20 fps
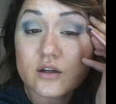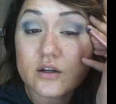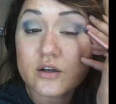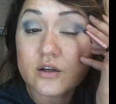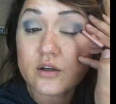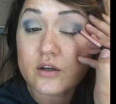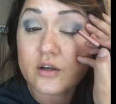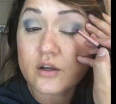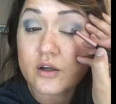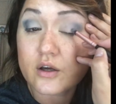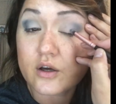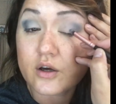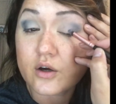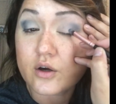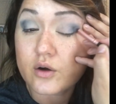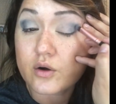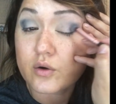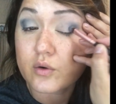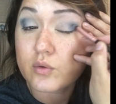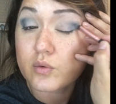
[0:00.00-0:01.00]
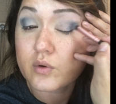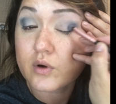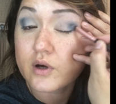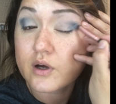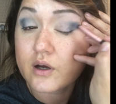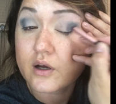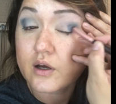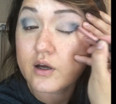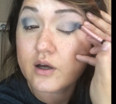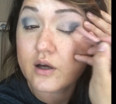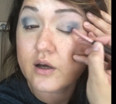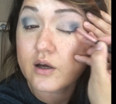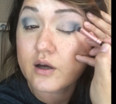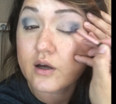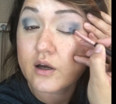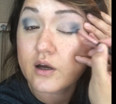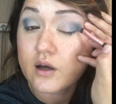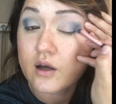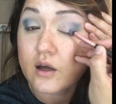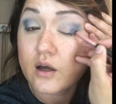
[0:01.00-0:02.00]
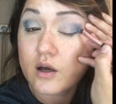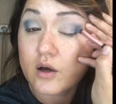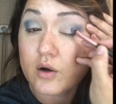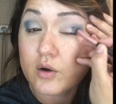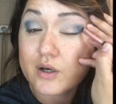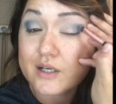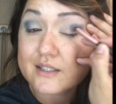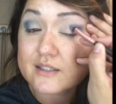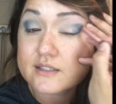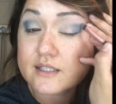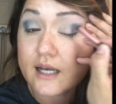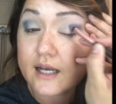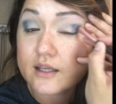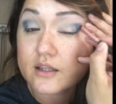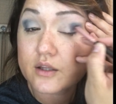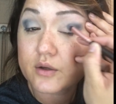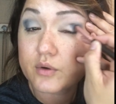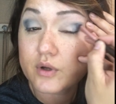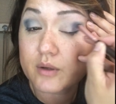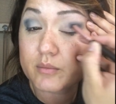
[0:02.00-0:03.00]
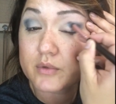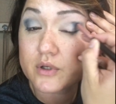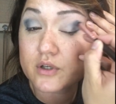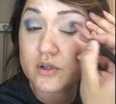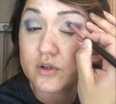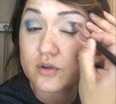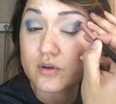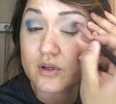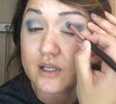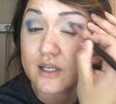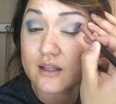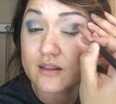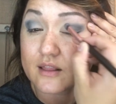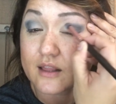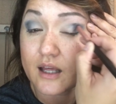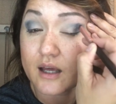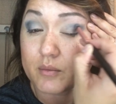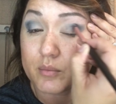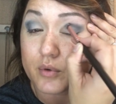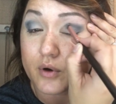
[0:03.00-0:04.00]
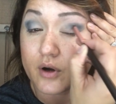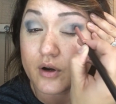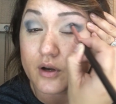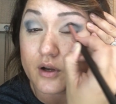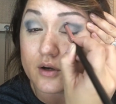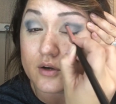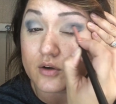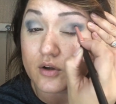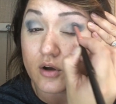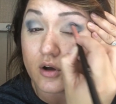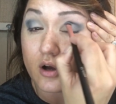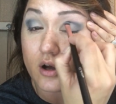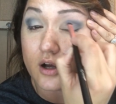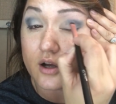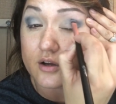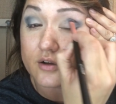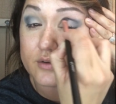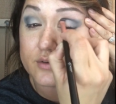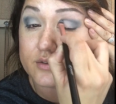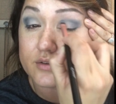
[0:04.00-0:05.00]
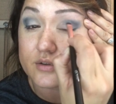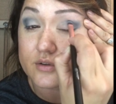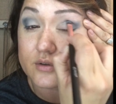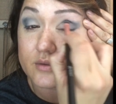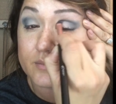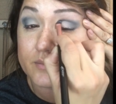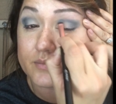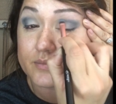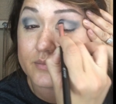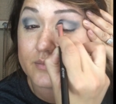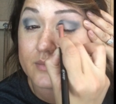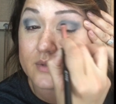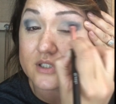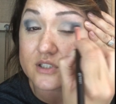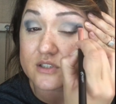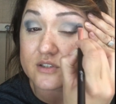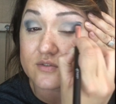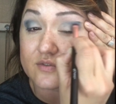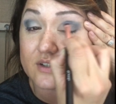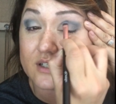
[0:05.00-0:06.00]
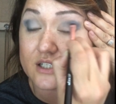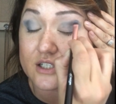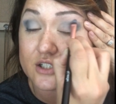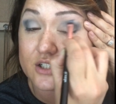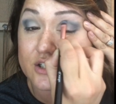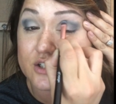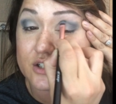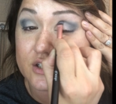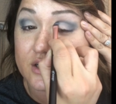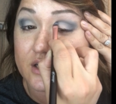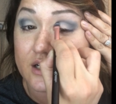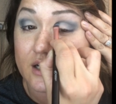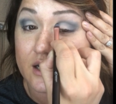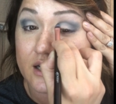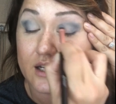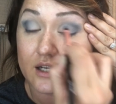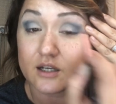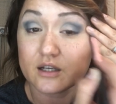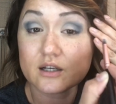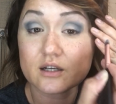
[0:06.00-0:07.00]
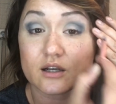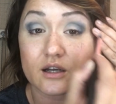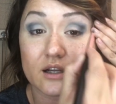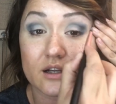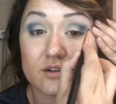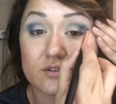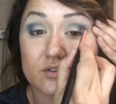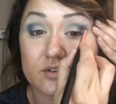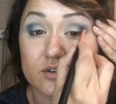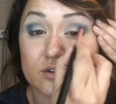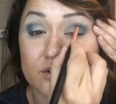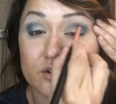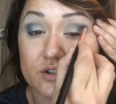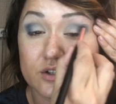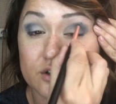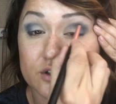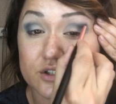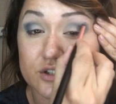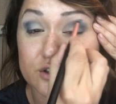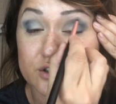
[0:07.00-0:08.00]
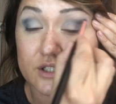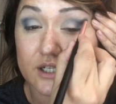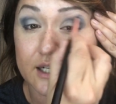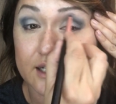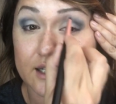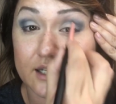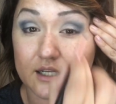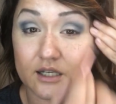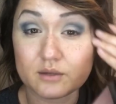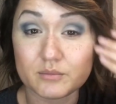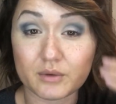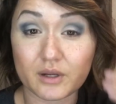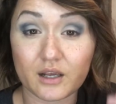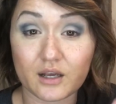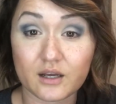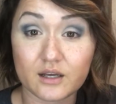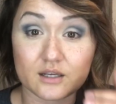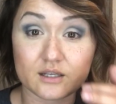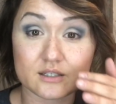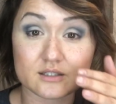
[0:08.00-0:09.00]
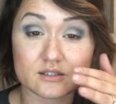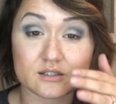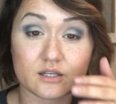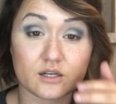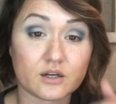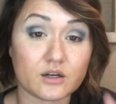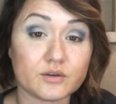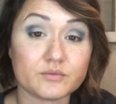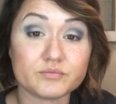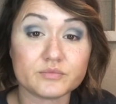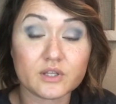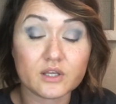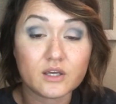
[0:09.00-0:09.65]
know exactly what I'm going to do to get that product off. Just finish kind of shading in my eyes there.